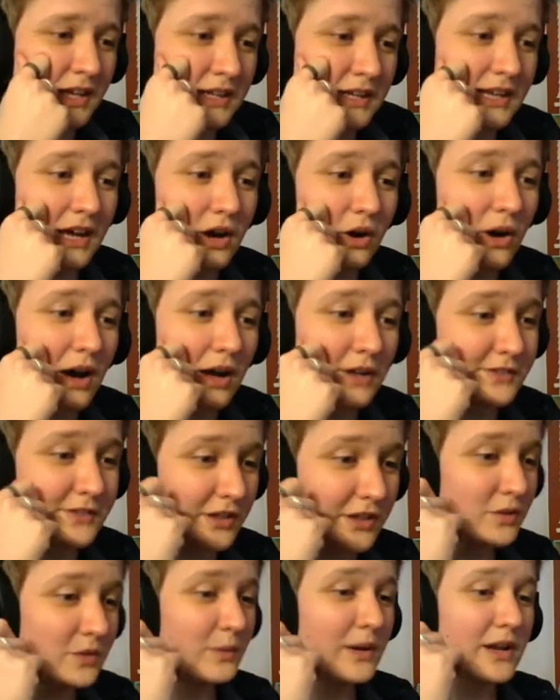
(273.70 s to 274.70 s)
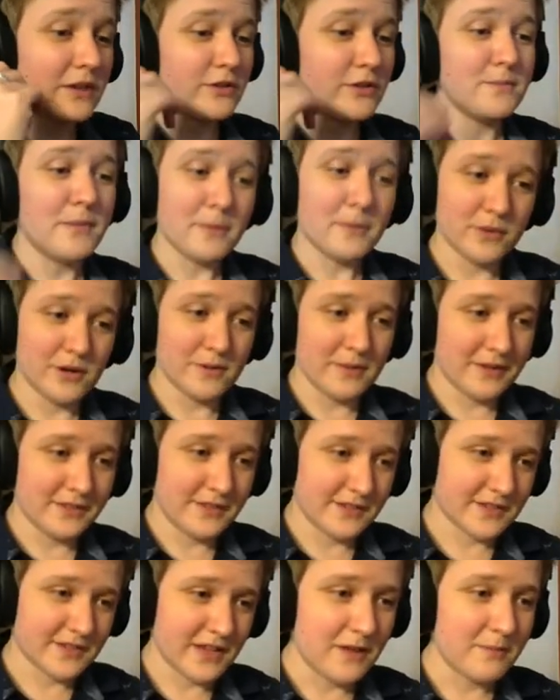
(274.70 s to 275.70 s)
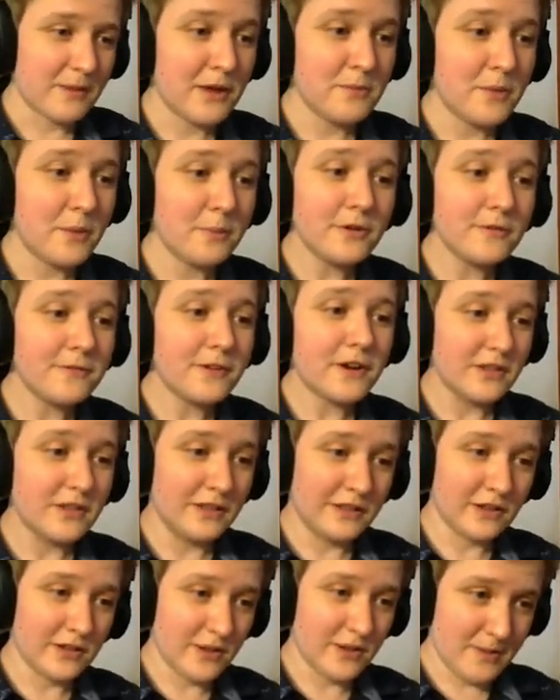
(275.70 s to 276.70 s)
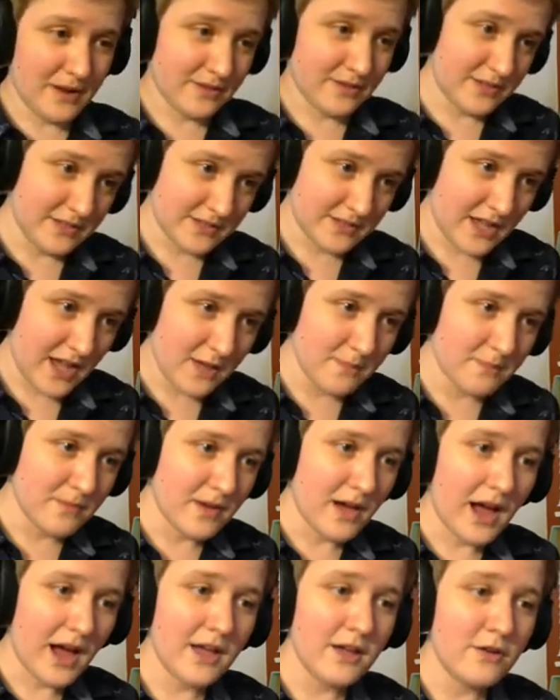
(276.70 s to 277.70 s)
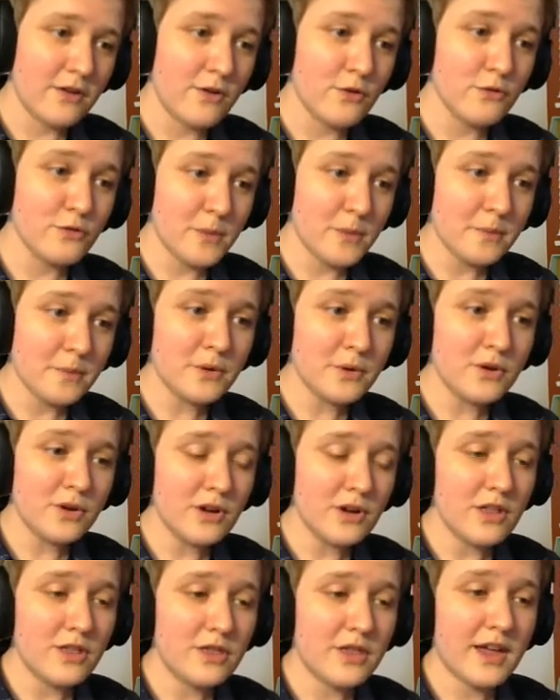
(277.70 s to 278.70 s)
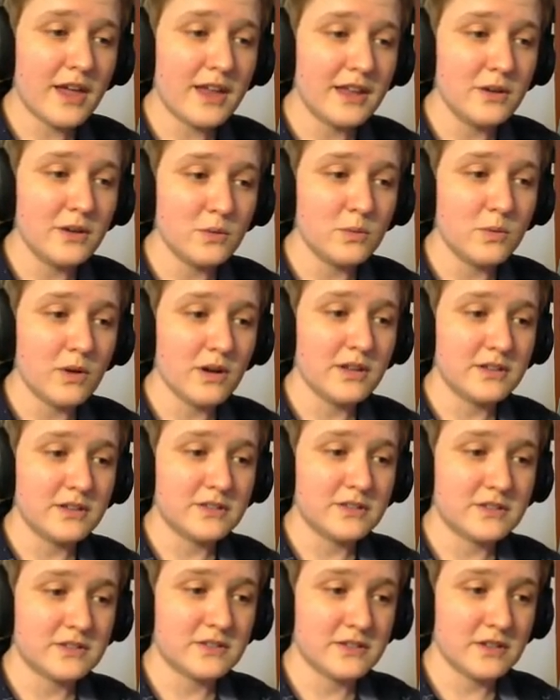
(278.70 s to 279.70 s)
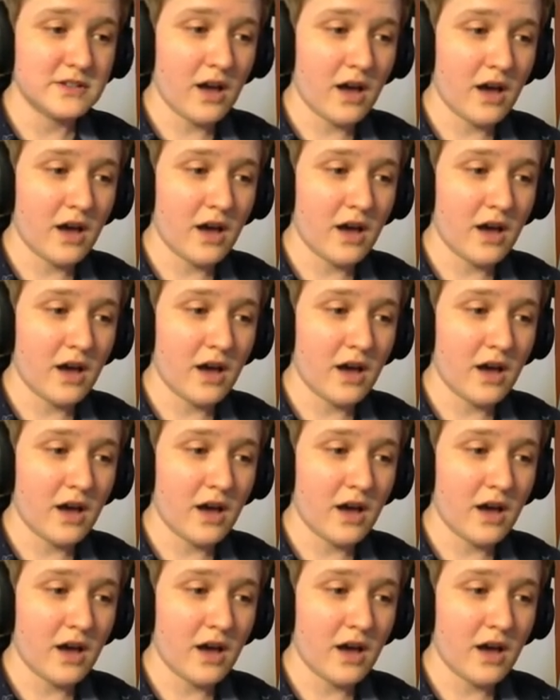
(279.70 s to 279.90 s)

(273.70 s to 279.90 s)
Now, I'll tell you what I remember about this game. I remember very little about this game. I remember that it was.